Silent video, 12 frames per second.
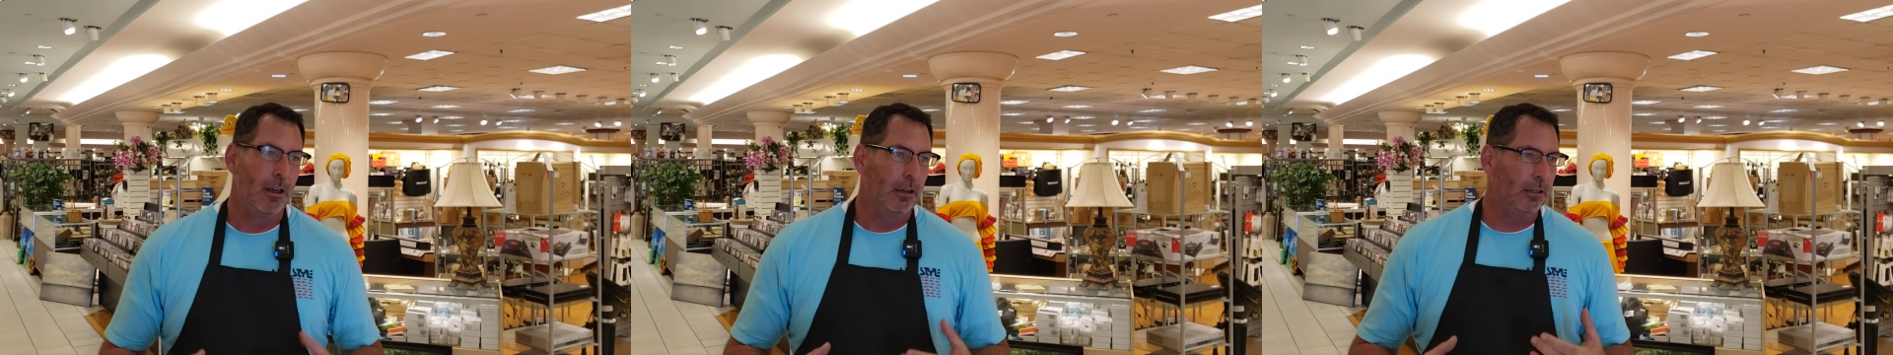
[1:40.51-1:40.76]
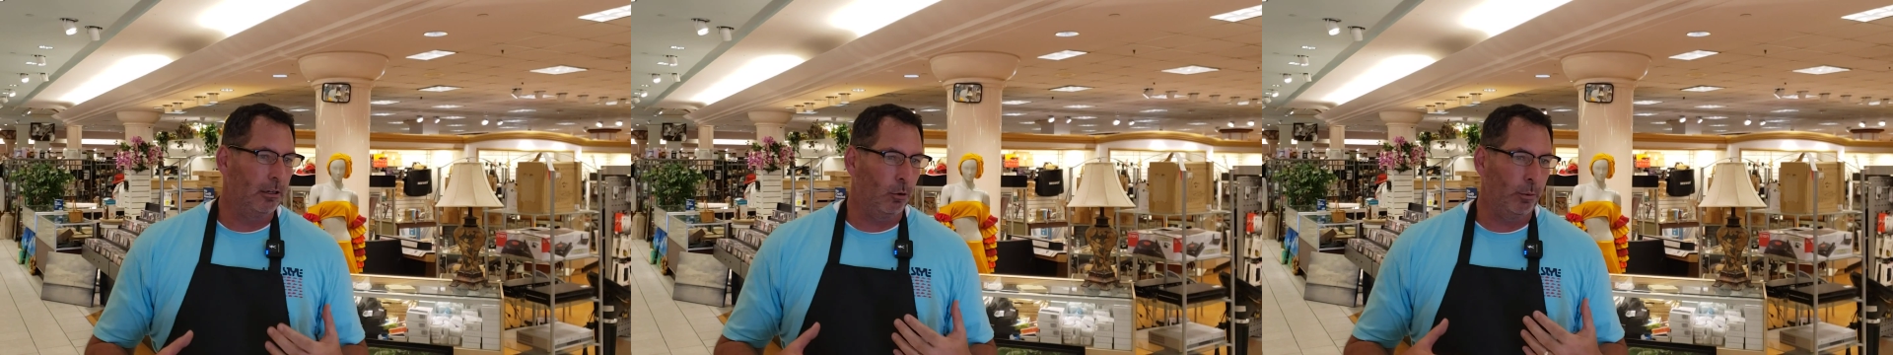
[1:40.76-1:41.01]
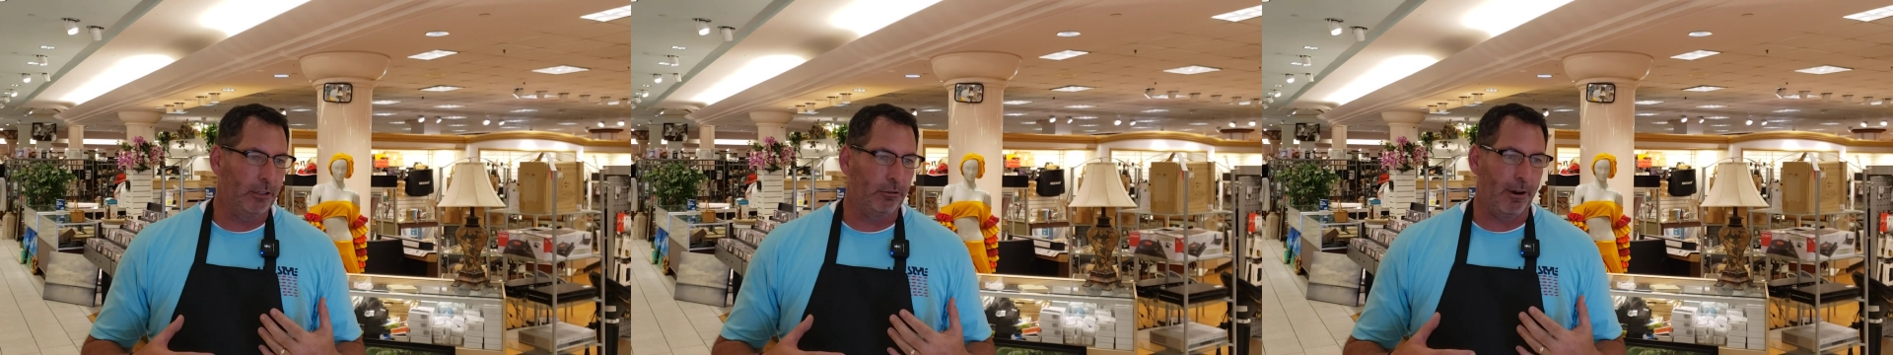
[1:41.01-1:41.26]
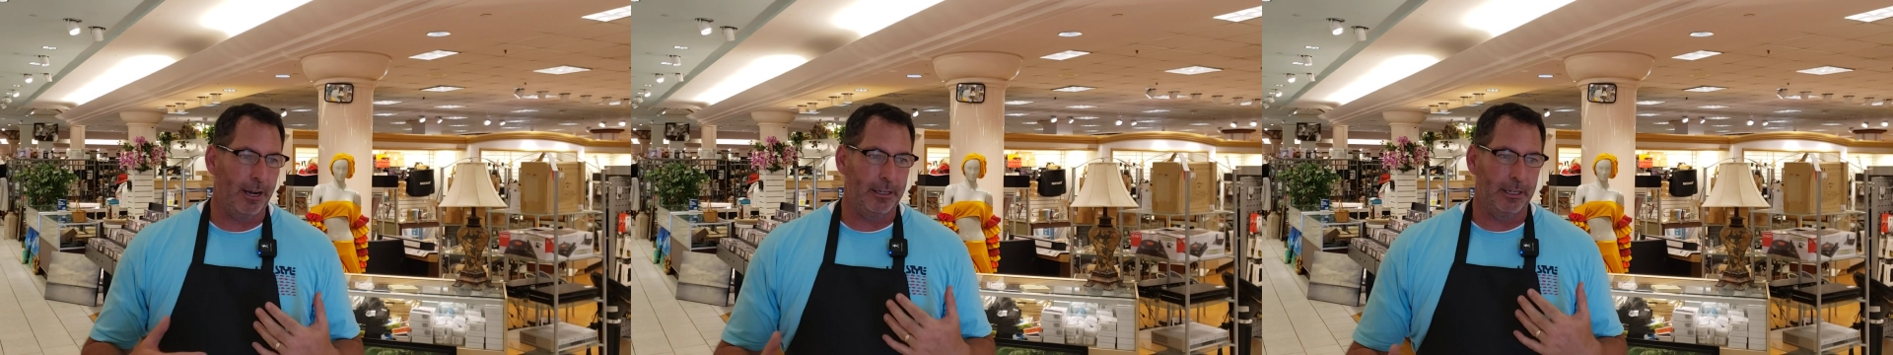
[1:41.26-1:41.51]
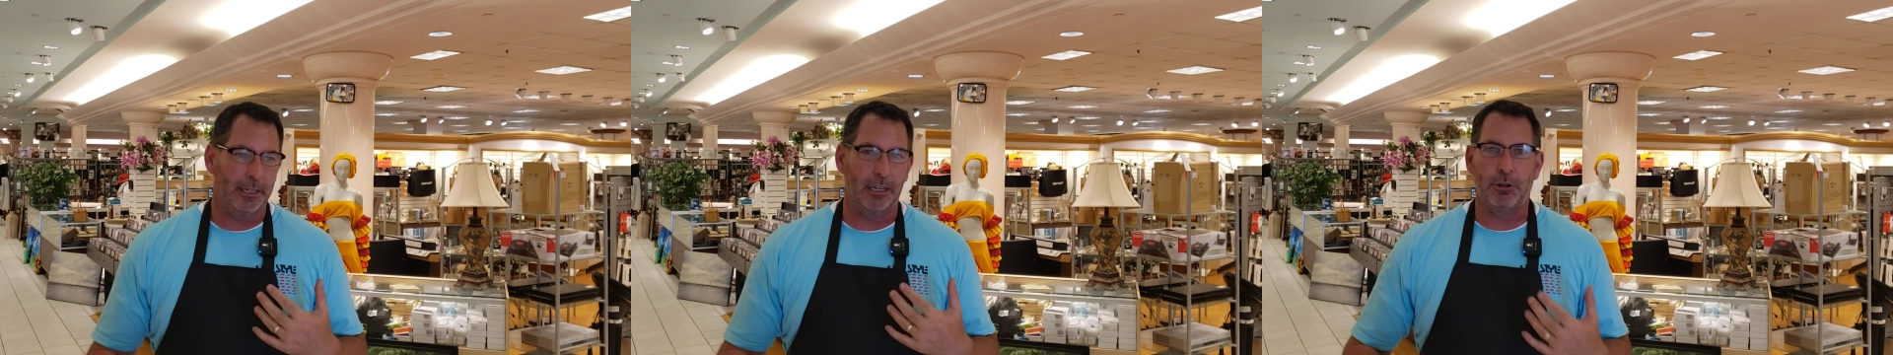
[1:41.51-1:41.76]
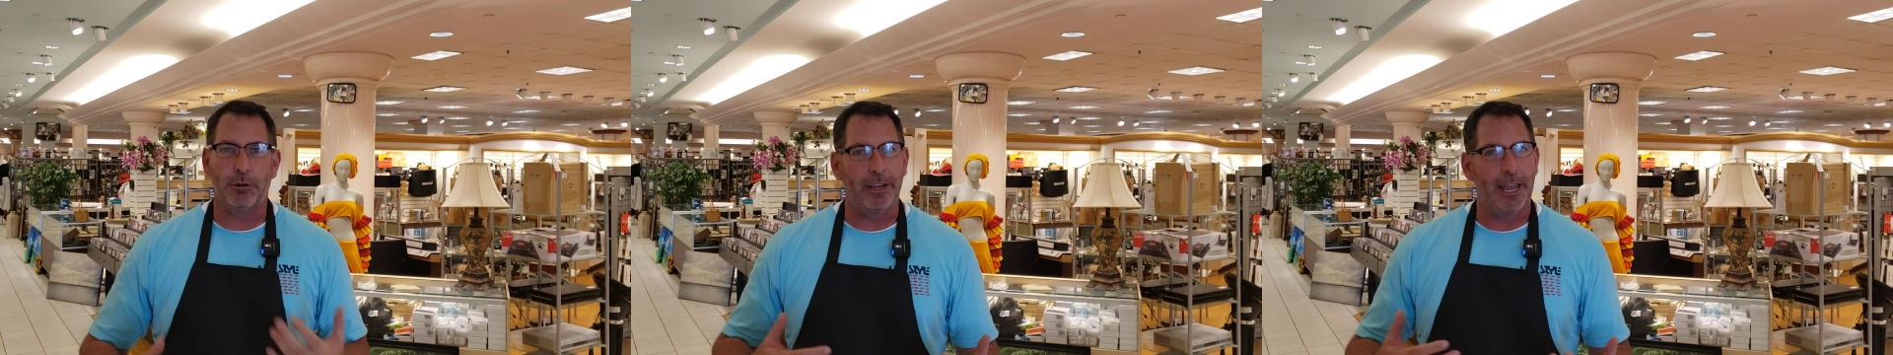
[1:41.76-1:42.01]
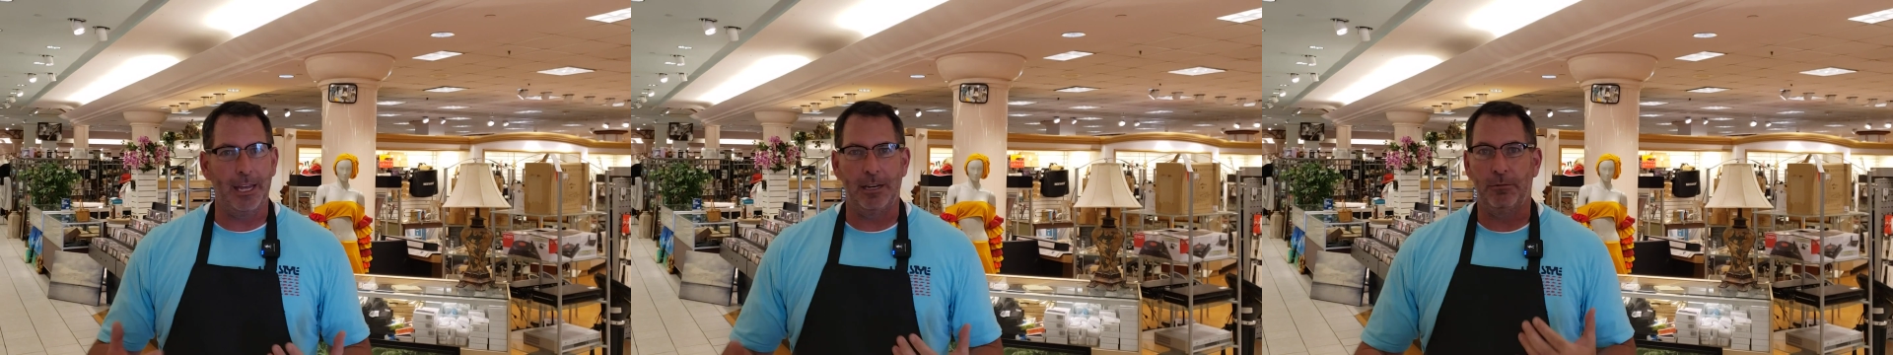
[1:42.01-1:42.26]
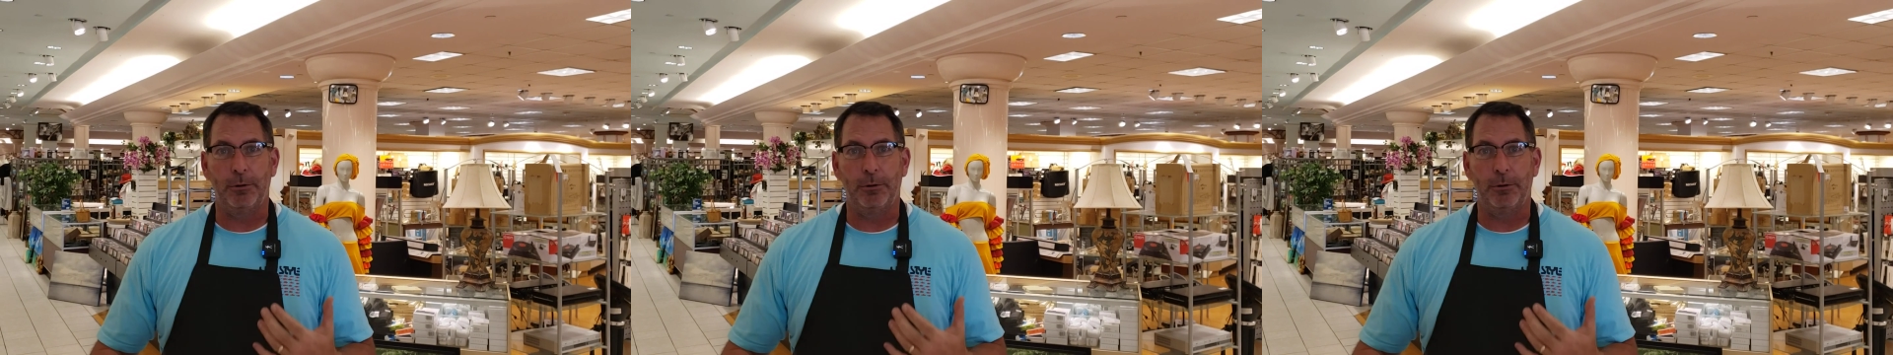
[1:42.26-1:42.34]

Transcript: We tried to get creative.